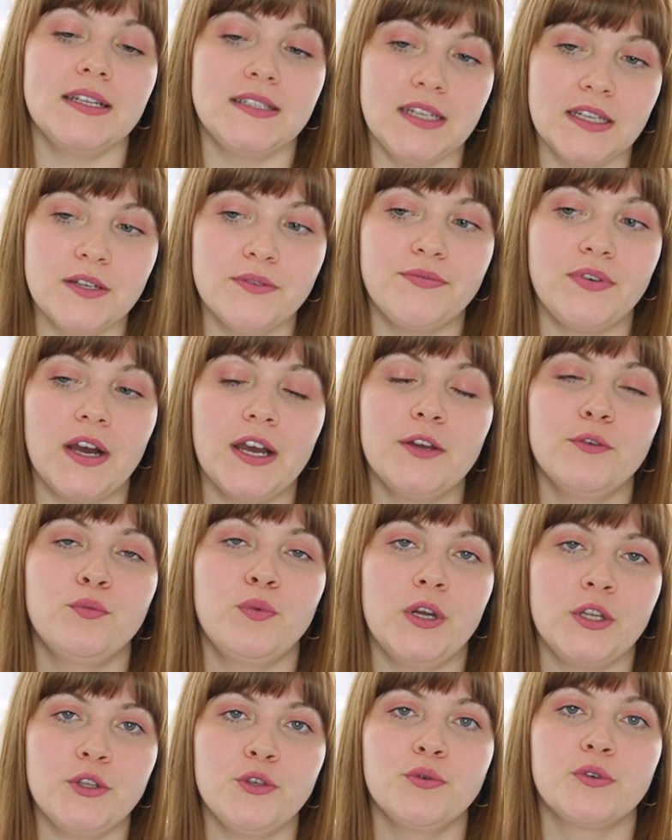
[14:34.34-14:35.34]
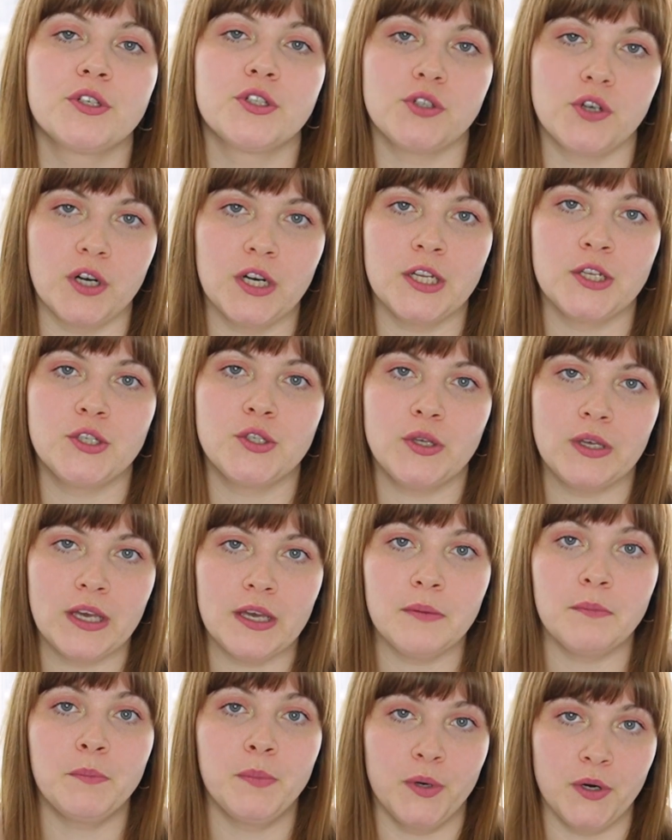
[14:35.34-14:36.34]
identify when you're starting to
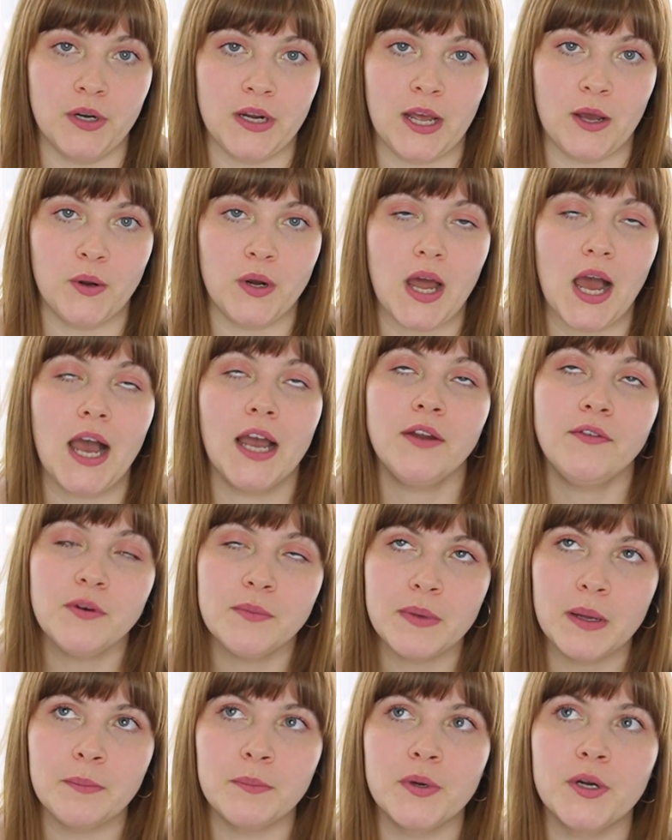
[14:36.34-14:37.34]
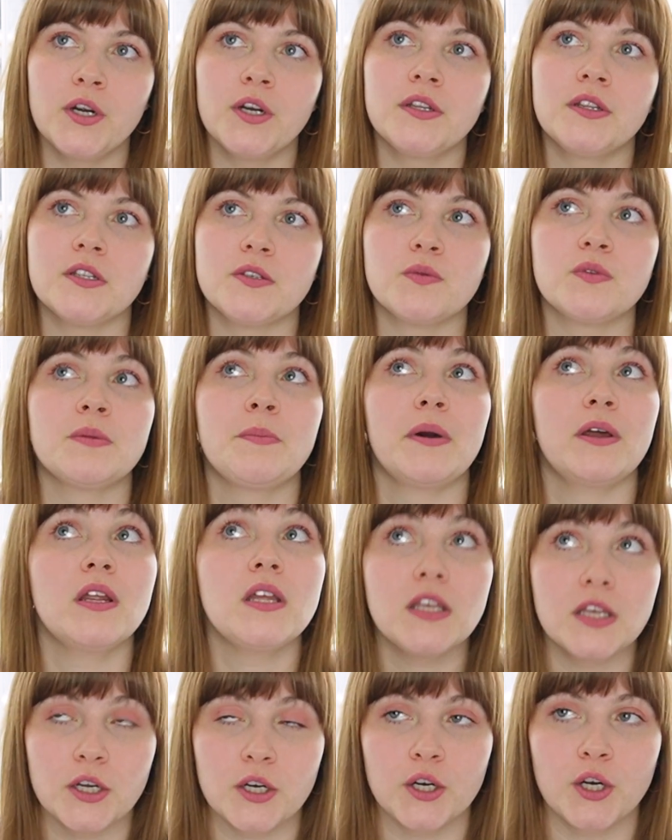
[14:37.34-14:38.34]
hit burnout. I remember this was about a
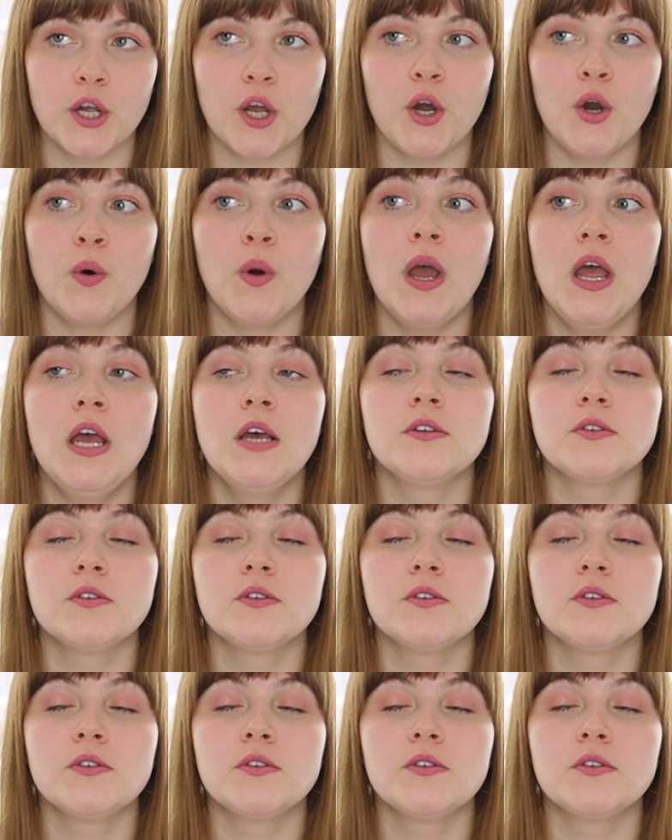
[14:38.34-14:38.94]
year ago.